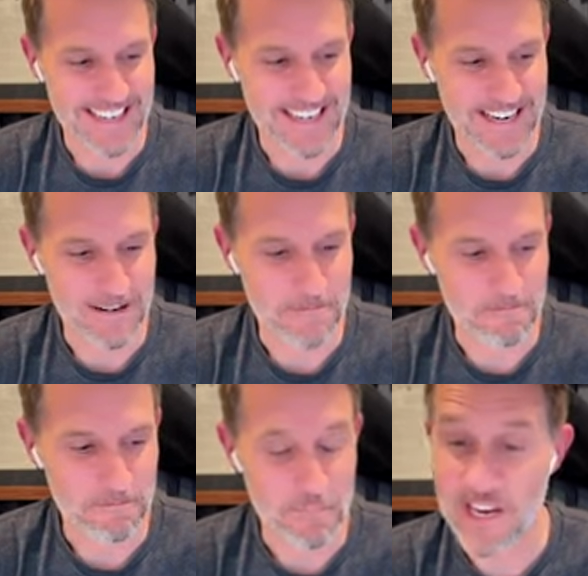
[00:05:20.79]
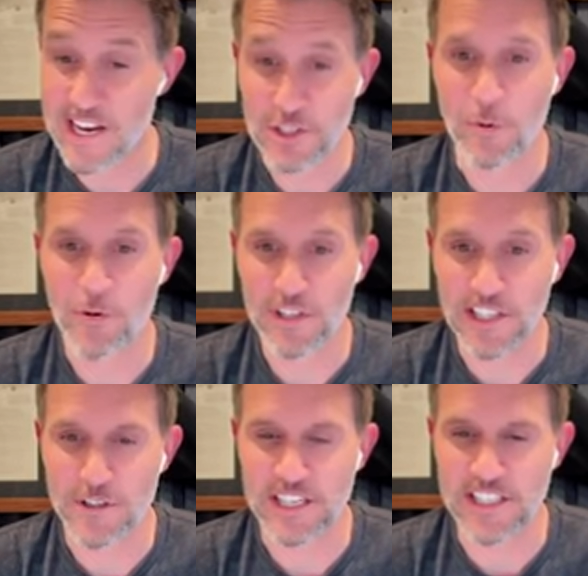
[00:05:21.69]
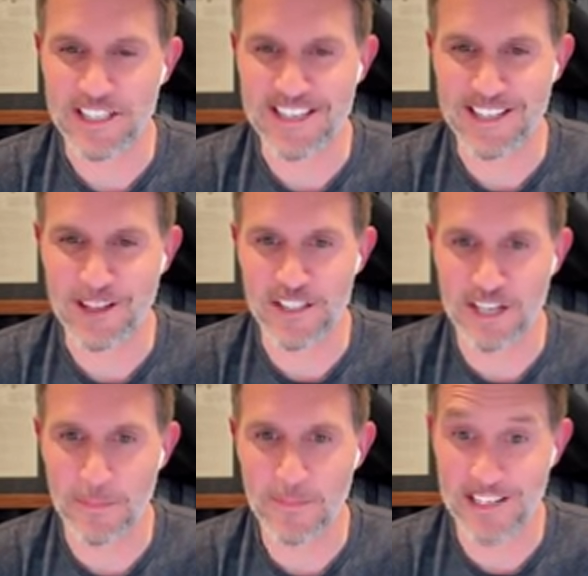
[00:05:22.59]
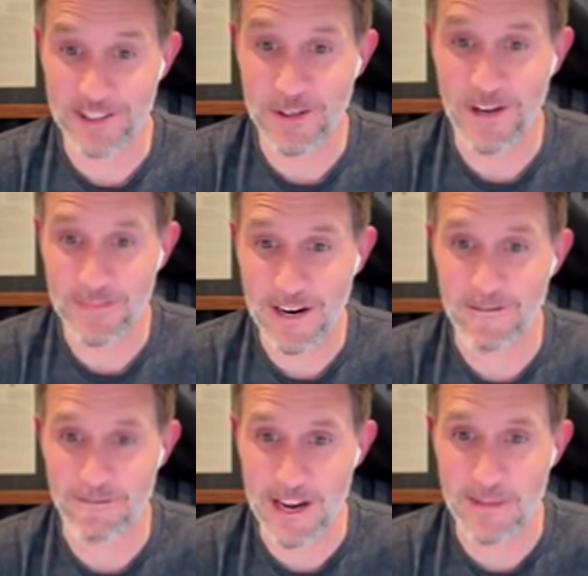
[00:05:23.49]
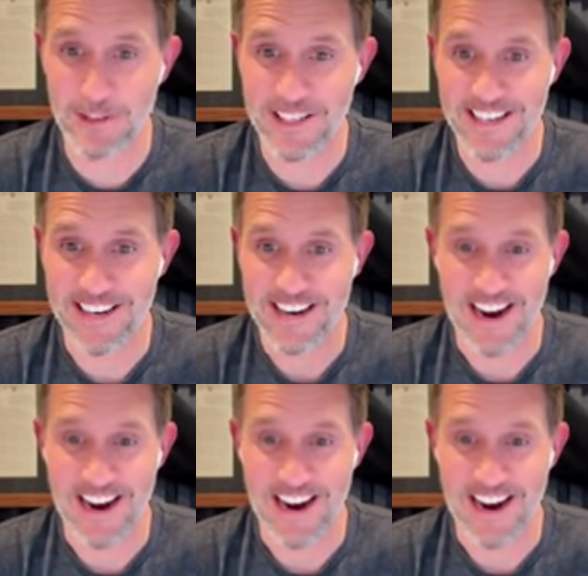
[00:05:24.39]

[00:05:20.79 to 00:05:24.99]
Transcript: Um, but yeah, so we're really close. I just think there's something as you talk about family.